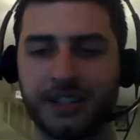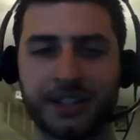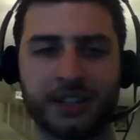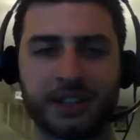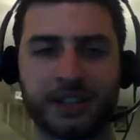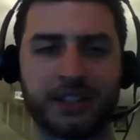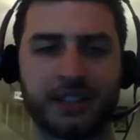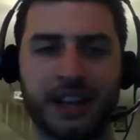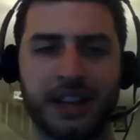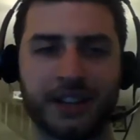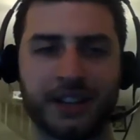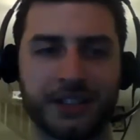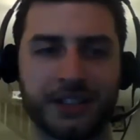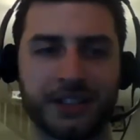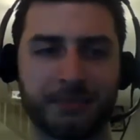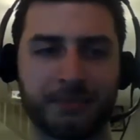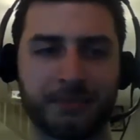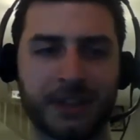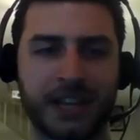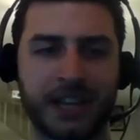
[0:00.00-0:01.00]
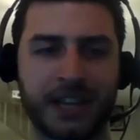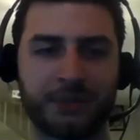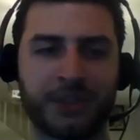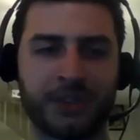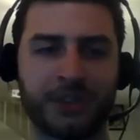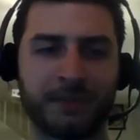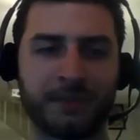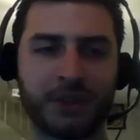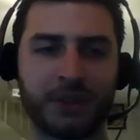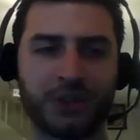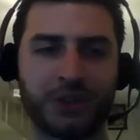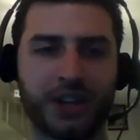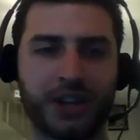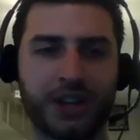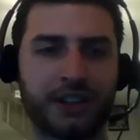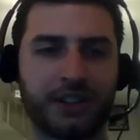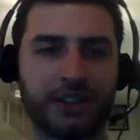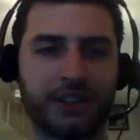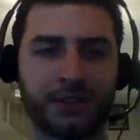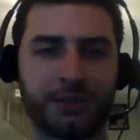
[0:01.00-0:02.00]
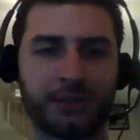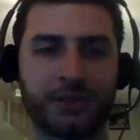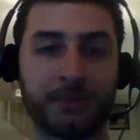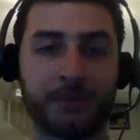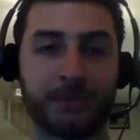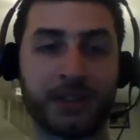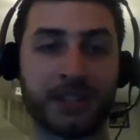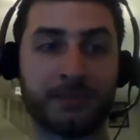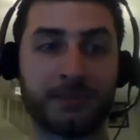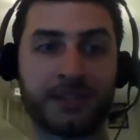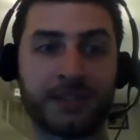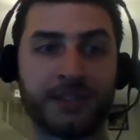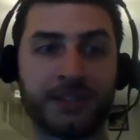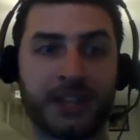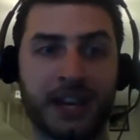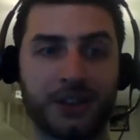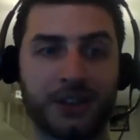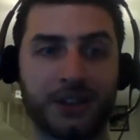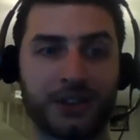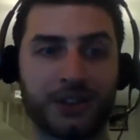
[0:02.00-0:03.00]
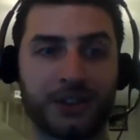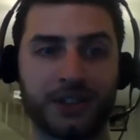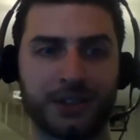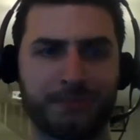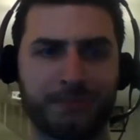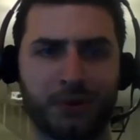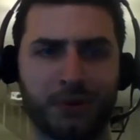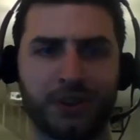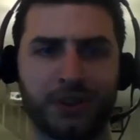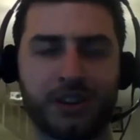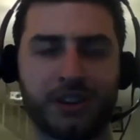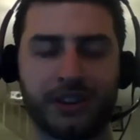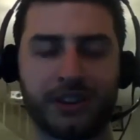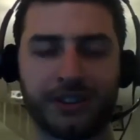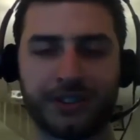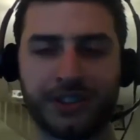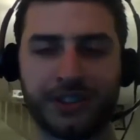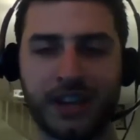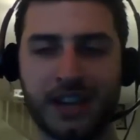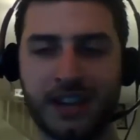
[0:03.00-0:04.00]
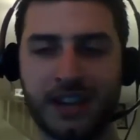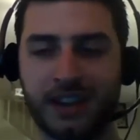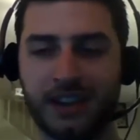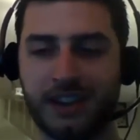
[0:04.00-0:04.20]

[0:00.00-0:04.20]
statistical analysis plans, we're talking about shells, we're talking about specifications, protocols,